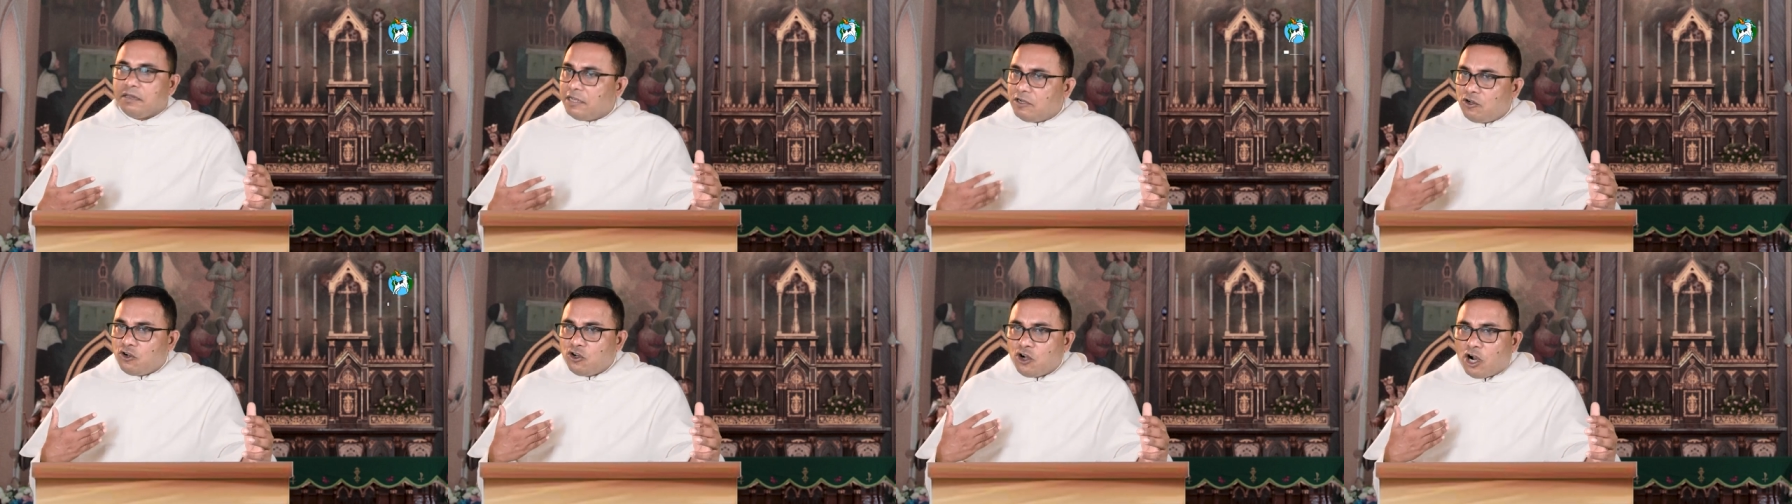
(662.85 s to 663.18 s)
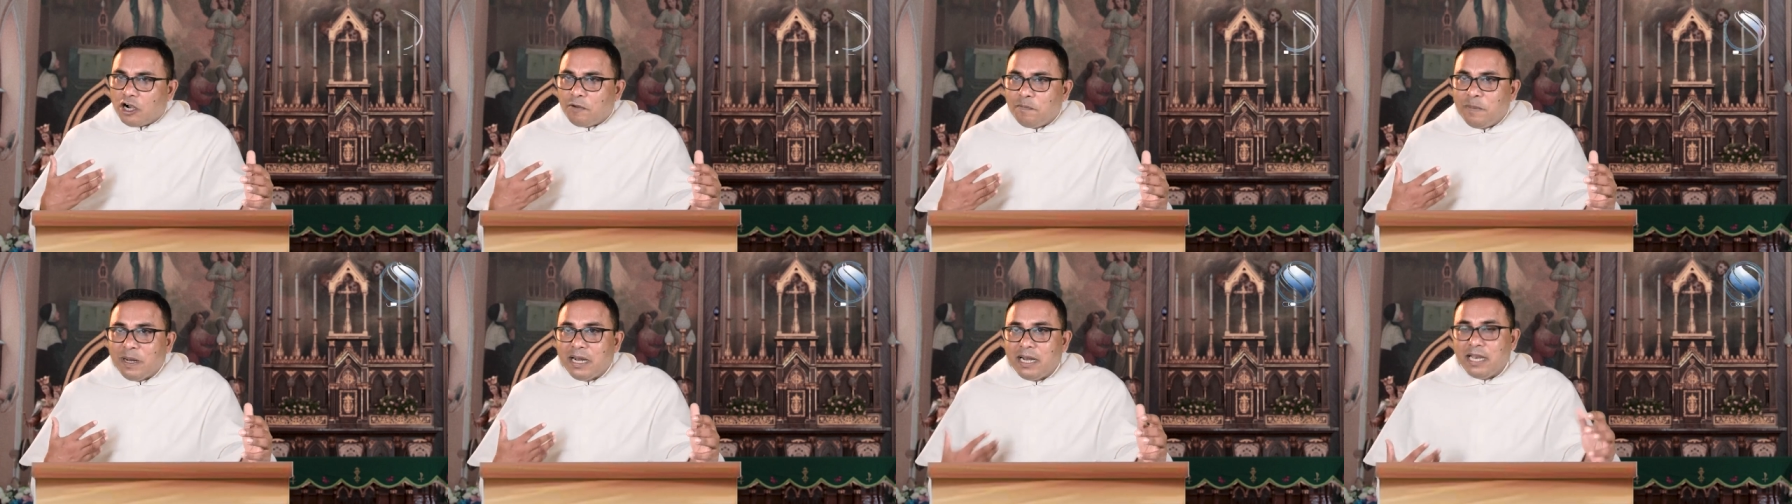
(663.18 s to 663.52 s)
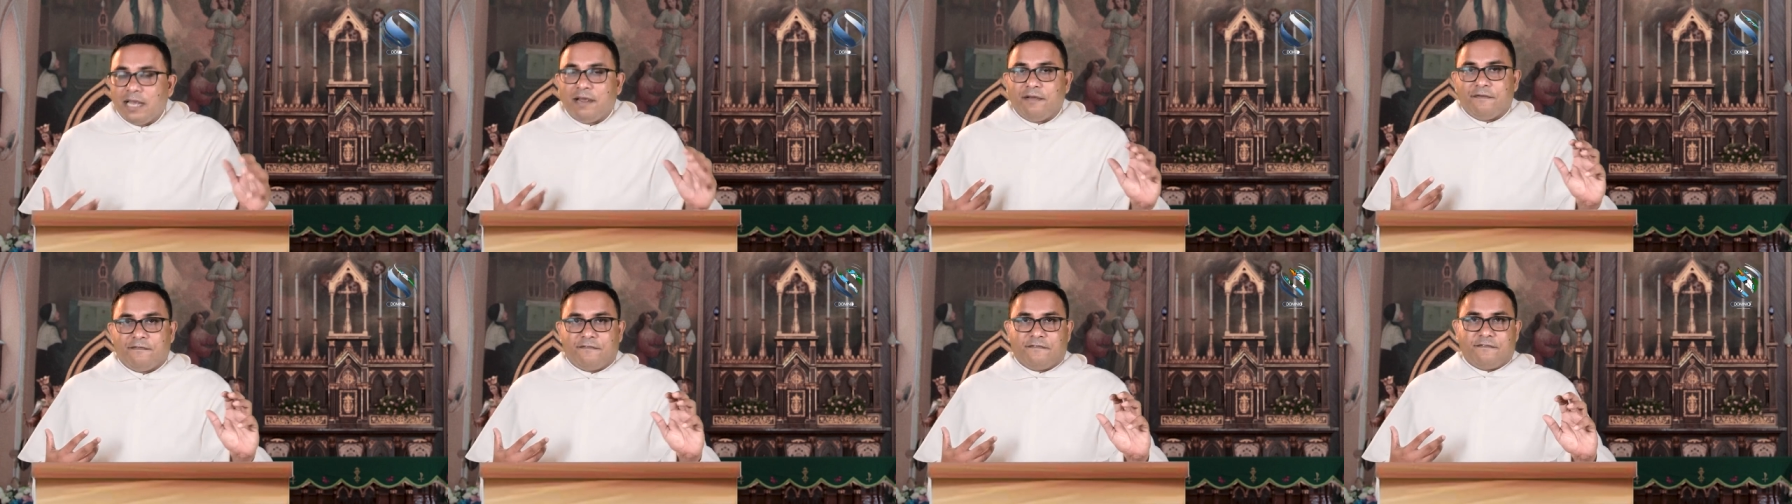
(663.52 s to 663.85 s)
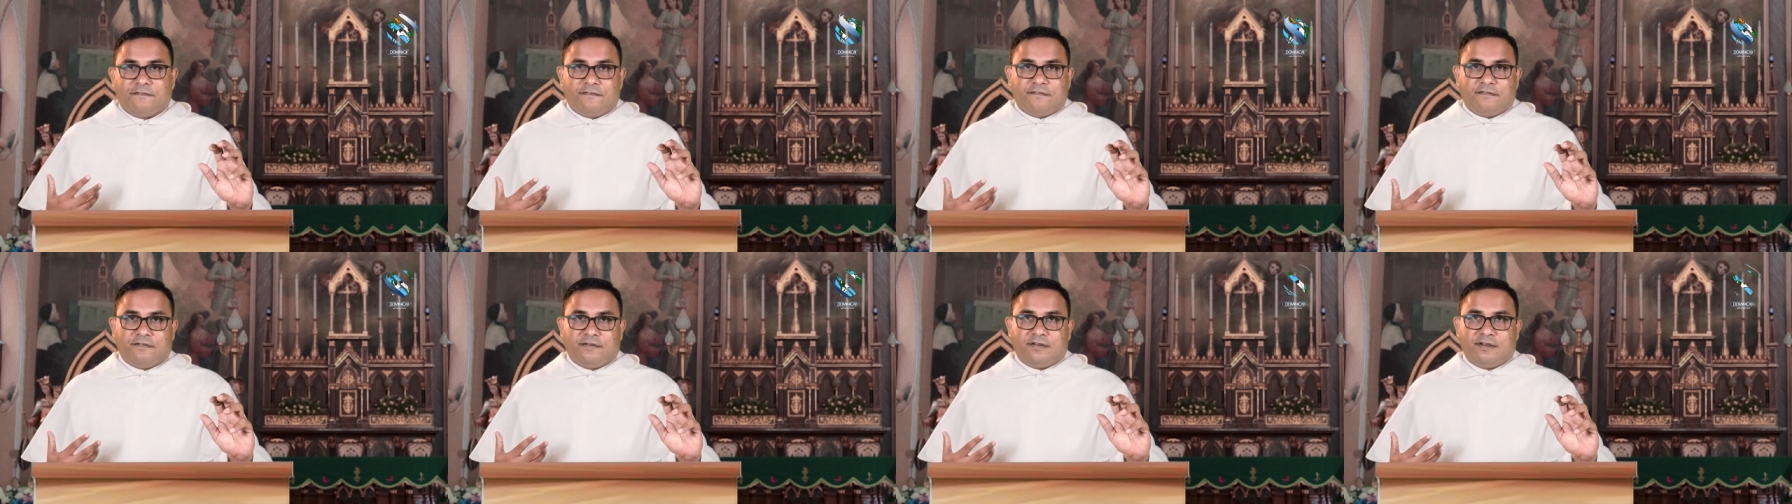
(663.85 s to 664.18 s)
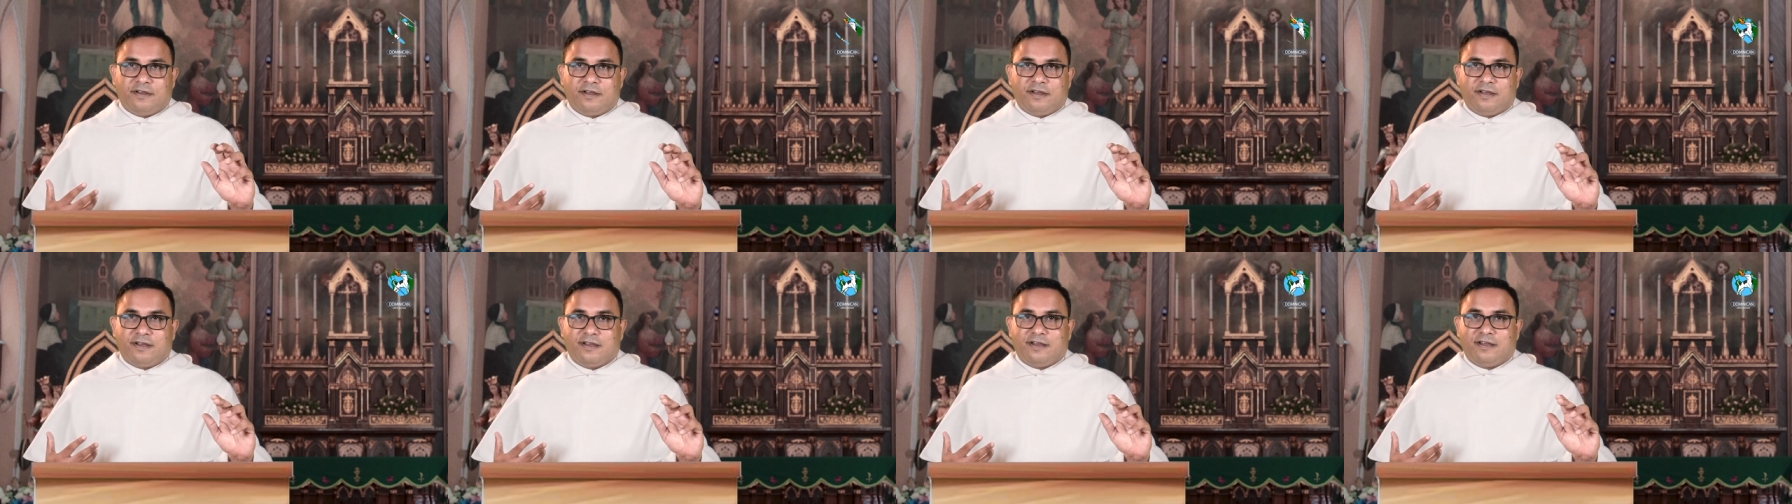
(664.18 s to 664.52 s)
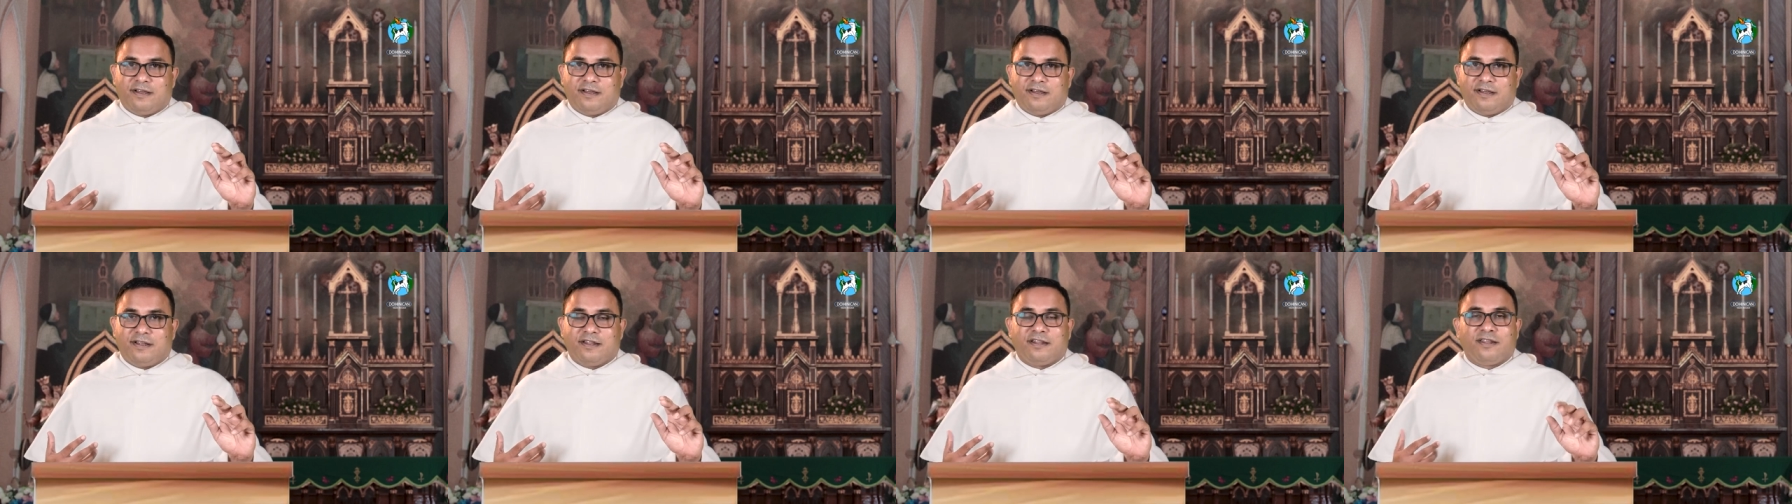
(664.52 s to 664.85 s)
They do not believe.
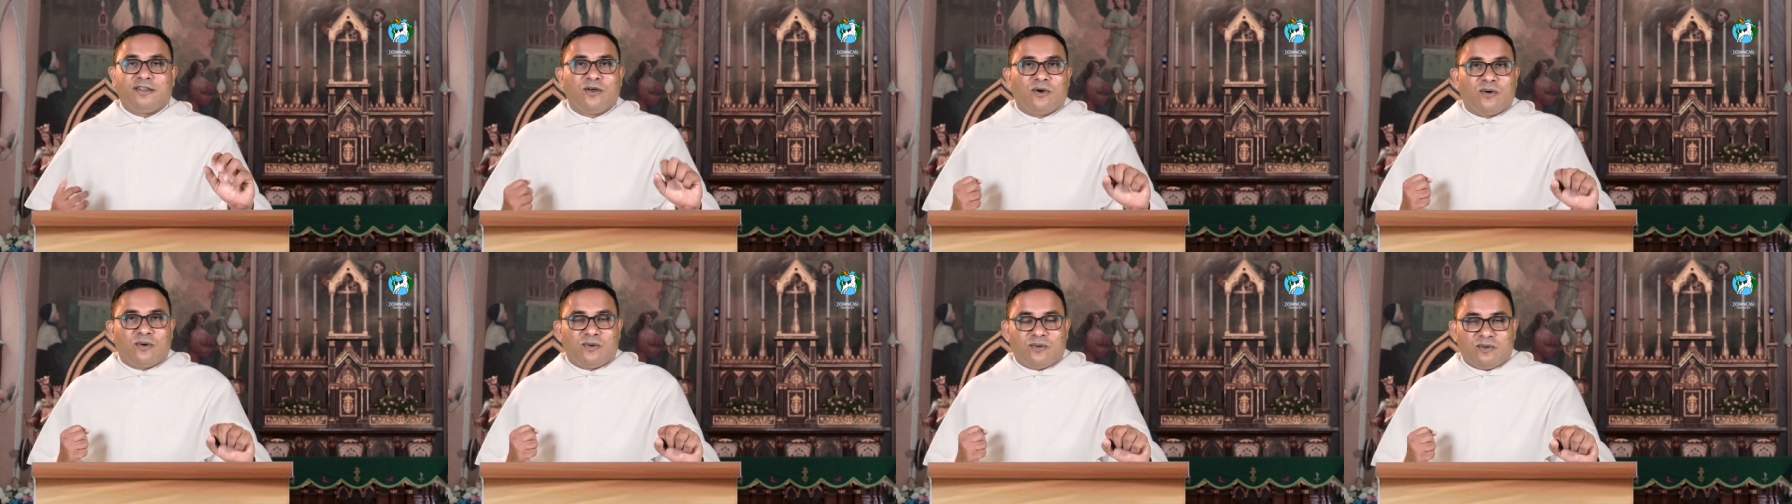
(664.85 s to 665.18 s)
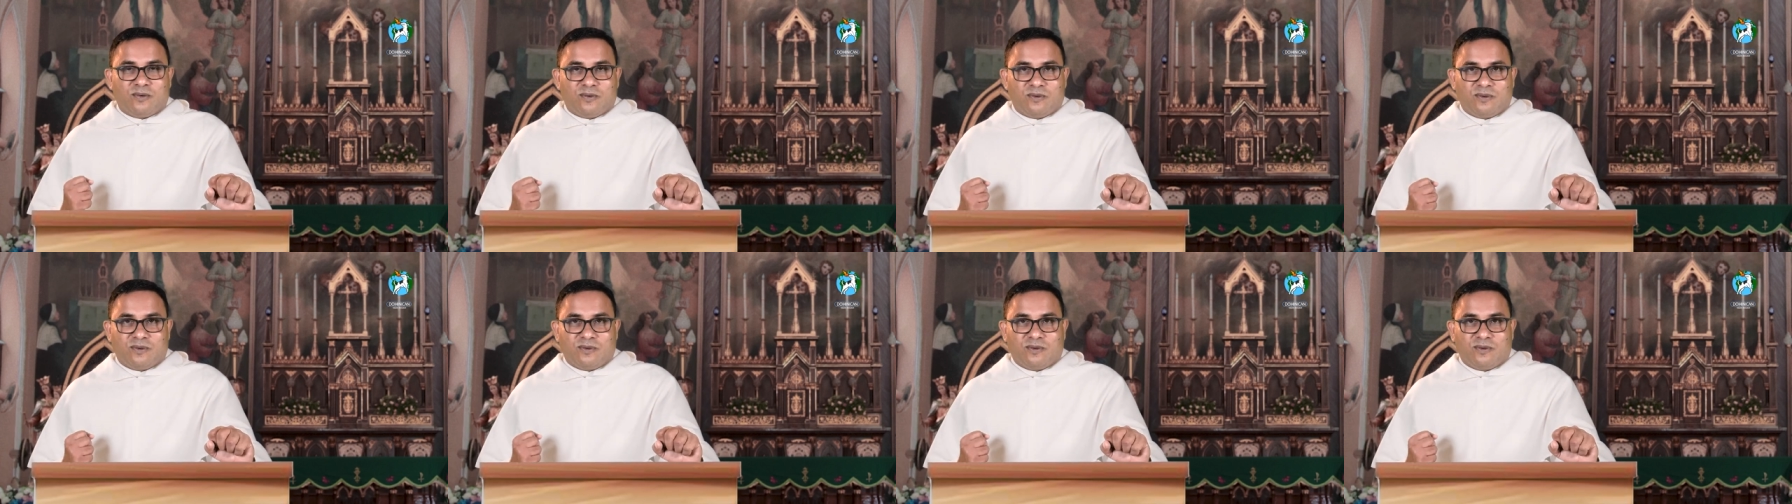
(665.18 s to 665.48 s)
No.